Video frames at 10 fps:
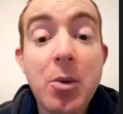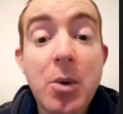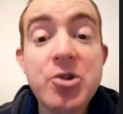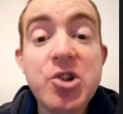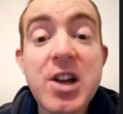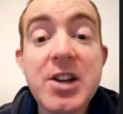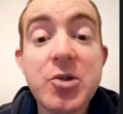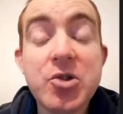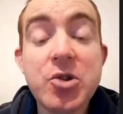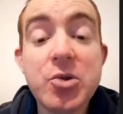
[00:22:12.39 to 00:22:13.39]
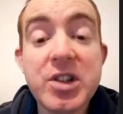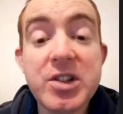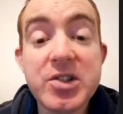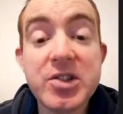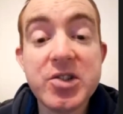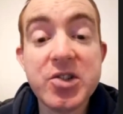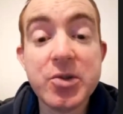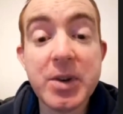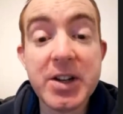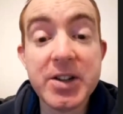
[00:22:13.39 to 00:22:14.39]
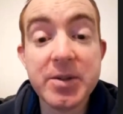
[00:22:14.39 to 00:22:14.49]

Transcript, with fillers: What would you like those two sentences to read?